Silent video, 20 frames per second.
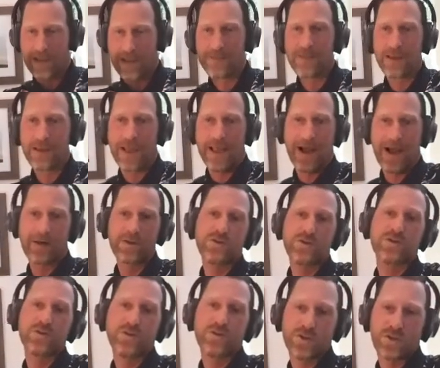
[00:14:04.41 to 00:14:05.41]
And then how
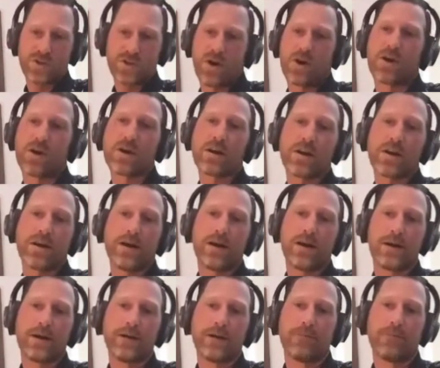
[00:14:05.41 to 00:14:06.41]
did you start
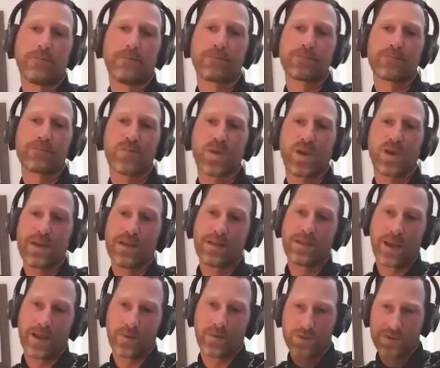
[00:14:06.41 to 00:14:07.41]

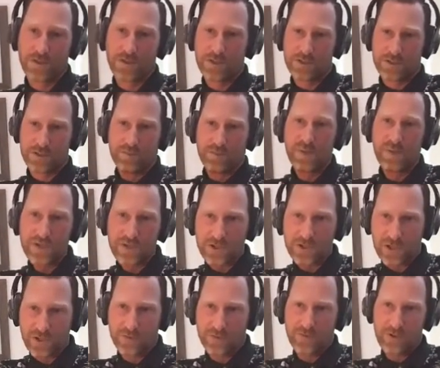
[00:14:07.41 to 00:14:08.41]
in like, what is the big
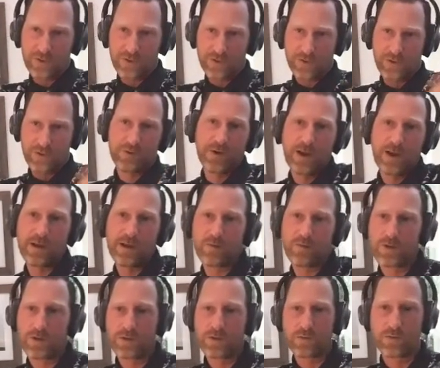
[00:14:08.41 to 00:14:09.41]
chunk of your career,
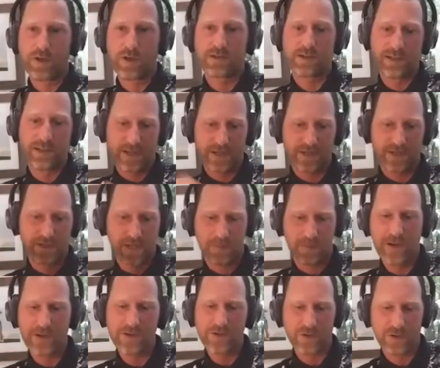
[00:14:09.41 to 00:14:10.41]
right? When you went to the next
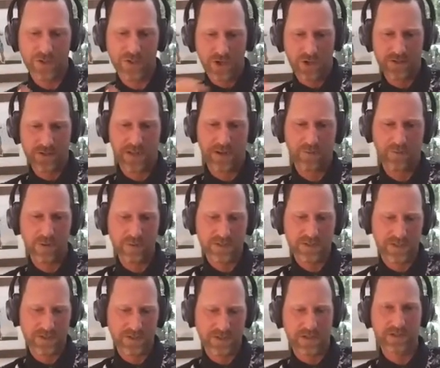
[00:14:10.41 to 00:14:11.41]
job, how did you start that? What
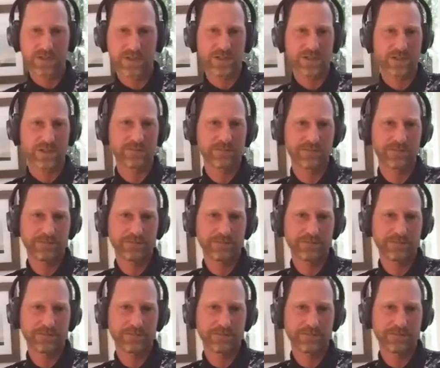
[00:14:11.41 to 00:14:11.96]
was that transition?